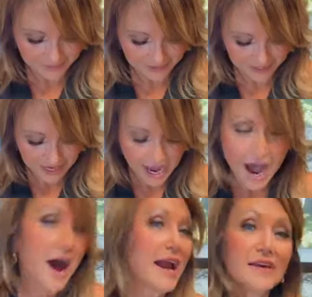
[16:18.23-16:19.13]
Anyway,
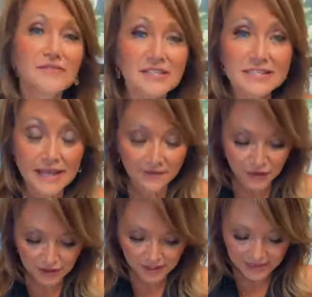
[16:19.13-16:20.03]
I have
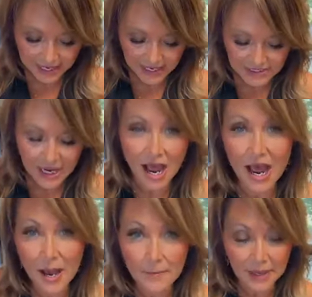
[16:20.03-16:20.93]
discovered that
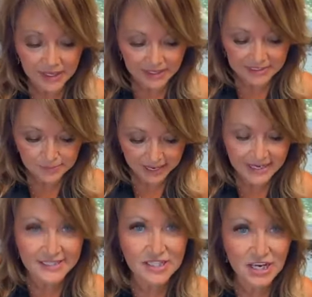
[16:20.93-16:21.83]
it's
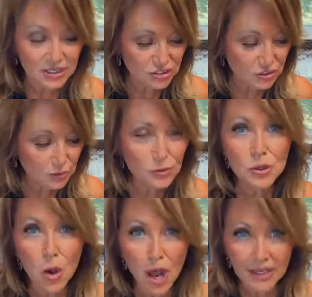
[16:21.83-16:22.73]
best to
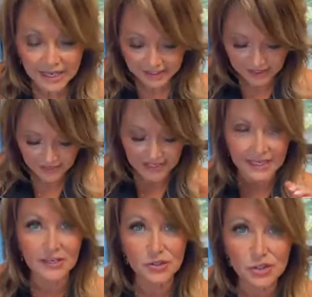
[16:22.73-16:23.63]
not let it
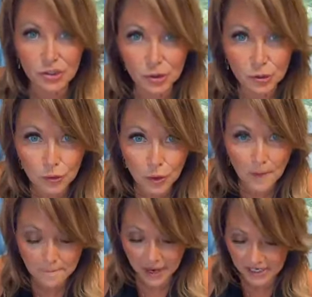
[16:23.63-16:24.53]
thicken
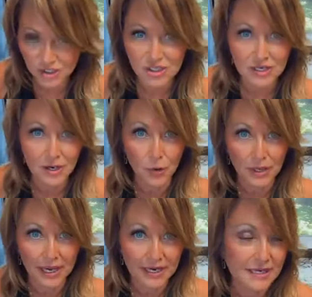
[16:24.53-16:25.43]
too much,
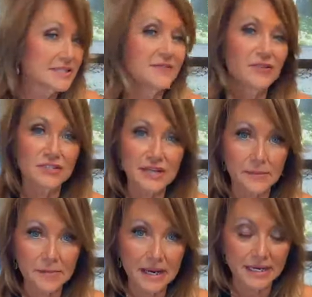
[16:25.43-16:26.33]
okay? Because the first
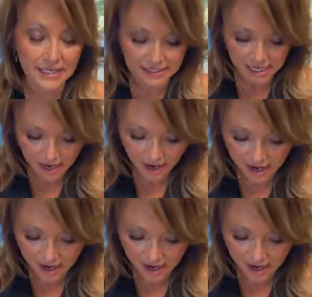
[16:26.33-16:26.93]
time I made it,